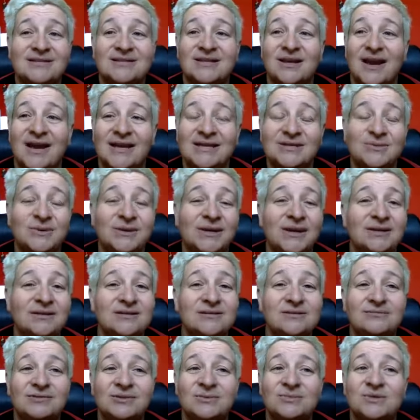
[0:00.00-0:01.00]
So as we go into
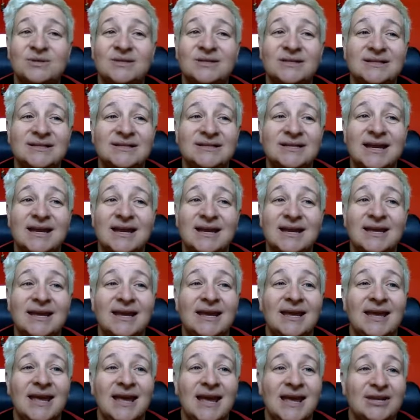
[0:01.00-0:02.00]
the rooms in the day
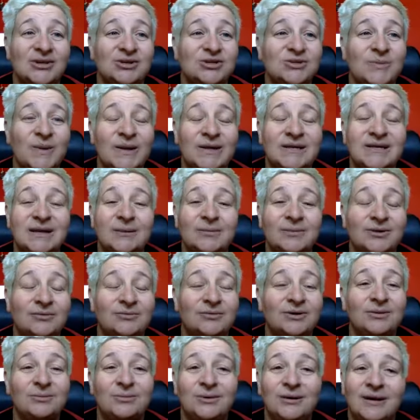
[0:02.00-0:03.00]
and you spend time in a
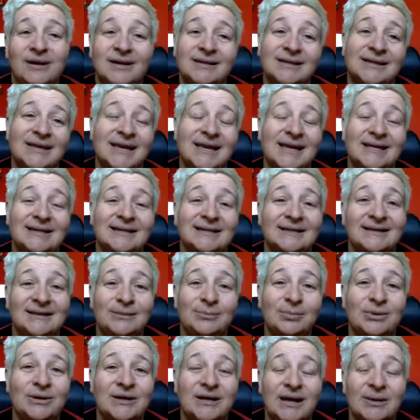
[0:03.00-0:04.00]
room, you light the candle and you
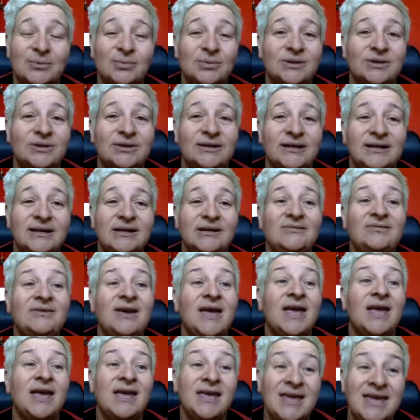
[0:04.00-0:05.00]
put it out when you leave.
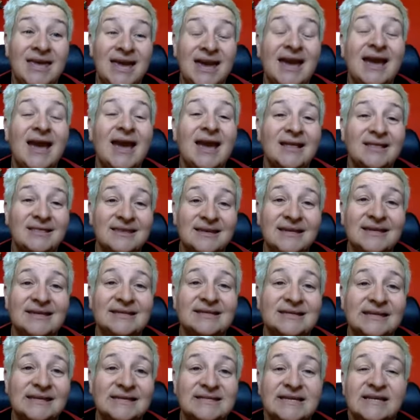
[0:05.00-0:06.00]
Yeah, I think it
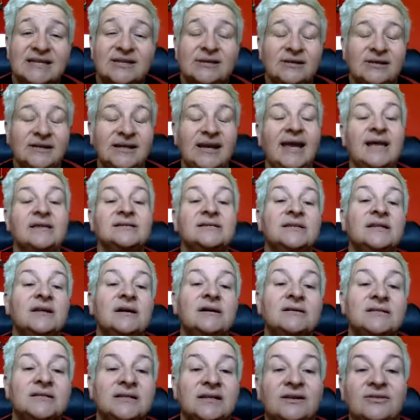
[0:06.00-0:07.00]
does. I don't think it has a
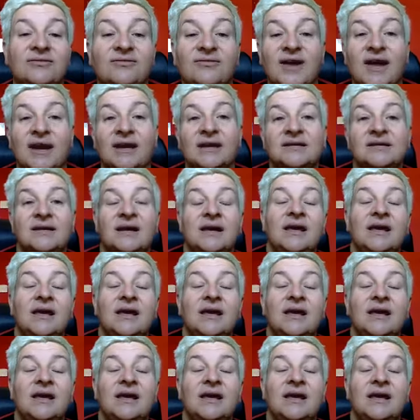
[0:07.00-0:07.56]
lasting effect.